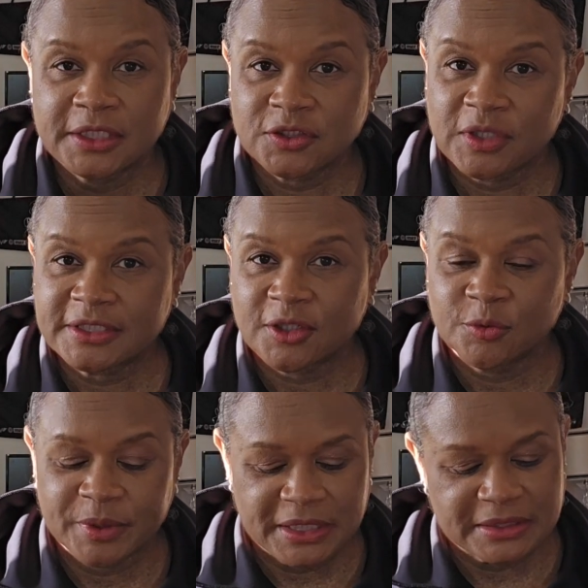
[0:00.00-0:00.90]
So let's
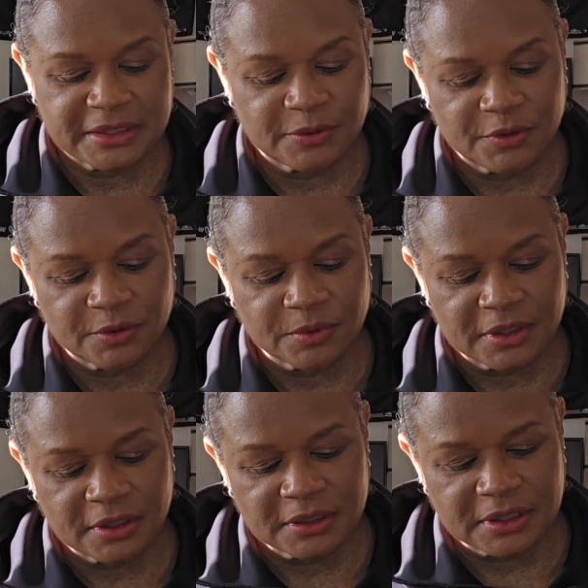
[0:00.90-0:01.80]
open it and see what it
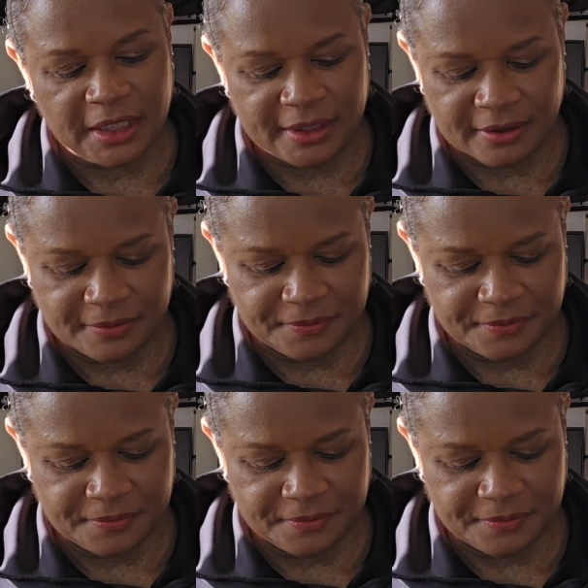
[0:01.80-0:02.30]
really looks like.